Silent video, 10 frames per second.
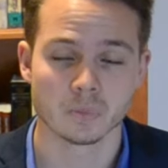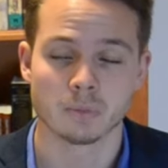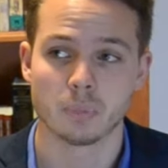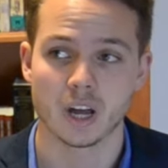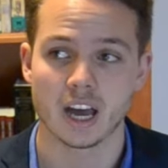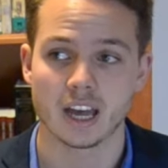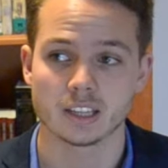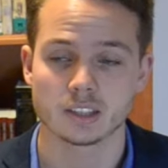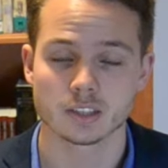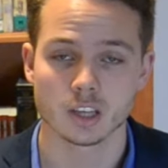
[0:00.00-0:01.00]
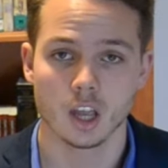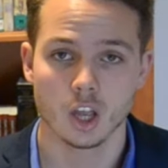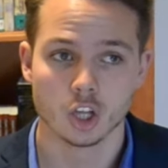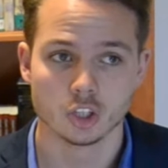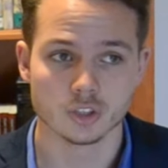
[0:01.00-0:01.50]
But
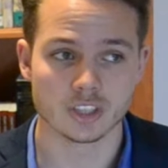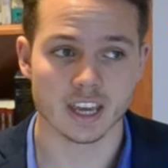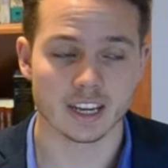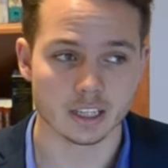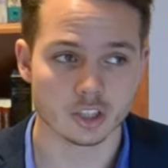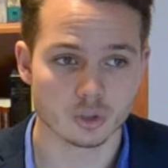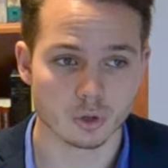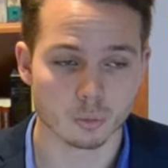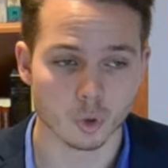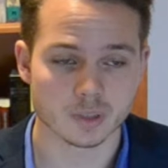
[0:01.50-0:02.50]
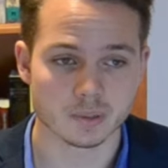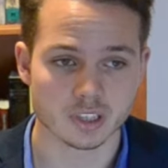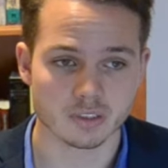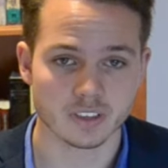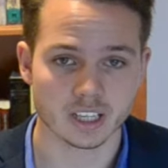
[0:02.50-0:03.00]
to get into it more
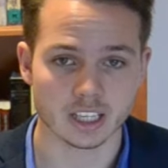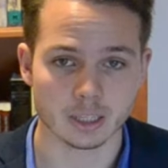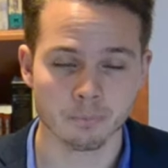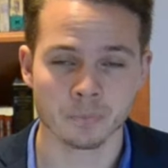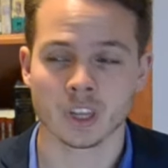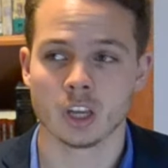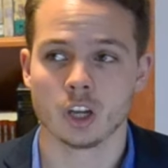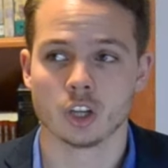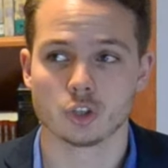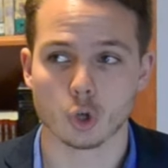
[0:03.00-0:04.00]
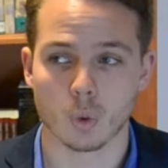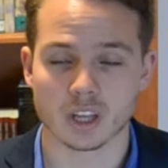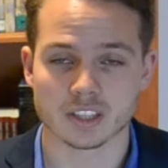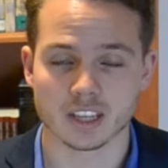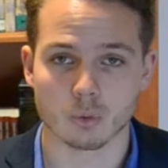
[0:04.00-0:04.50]
specifically, so
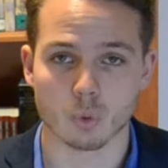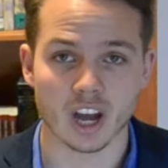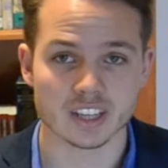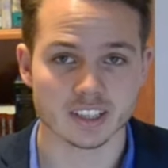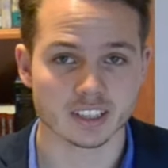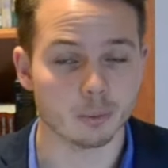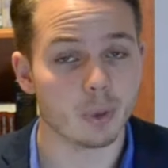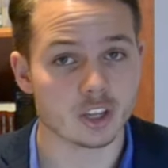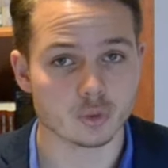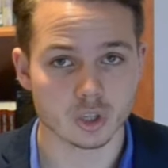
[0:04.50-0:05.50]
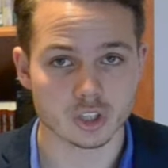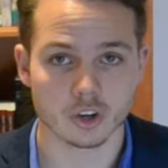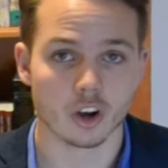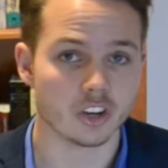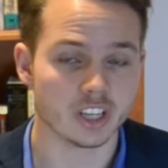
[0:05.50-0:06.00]
once again, why I said it depends what you
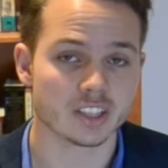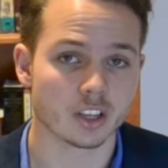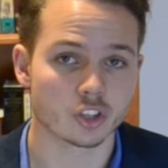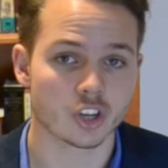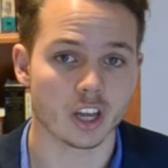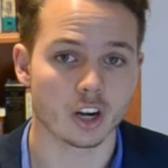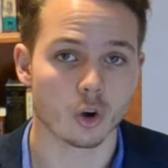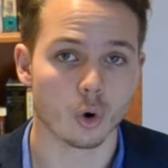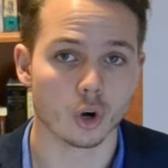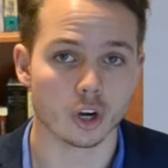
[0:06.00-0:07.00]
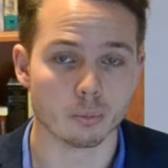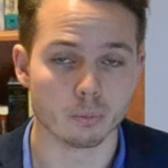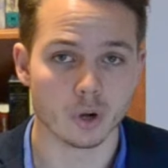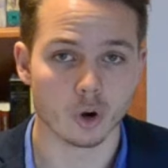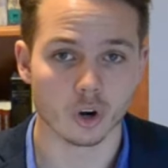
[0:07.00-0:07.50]
are, a retail trader or
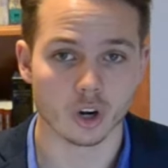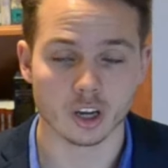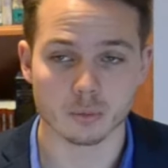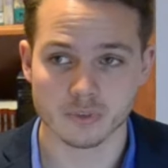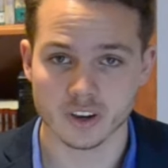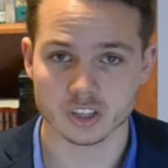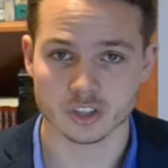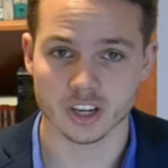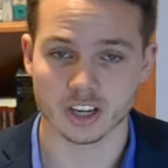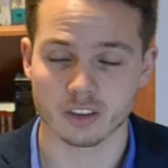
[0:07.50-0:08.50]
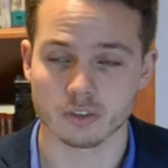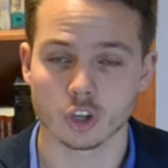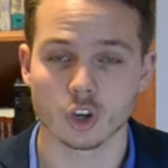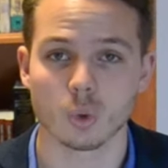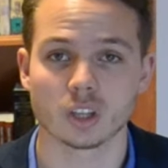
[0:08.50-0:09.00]
a professional trader. Now, if you don't
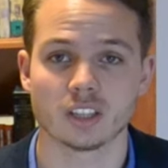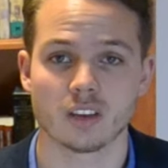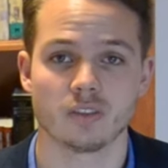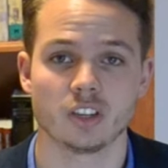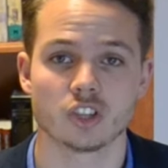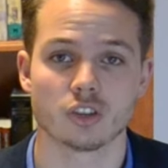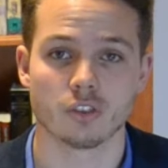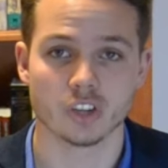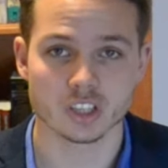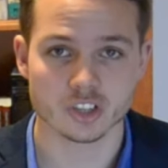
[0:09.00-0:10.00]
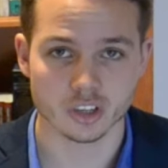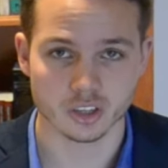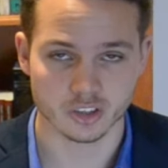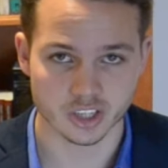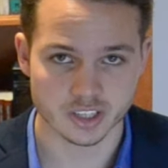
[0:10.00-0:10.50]
know what the definition of a
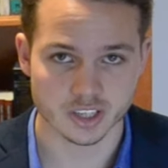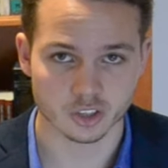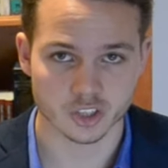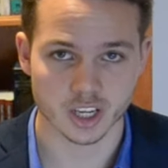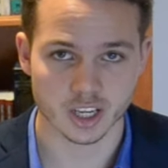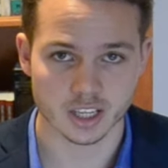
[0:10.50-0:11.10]
retail trader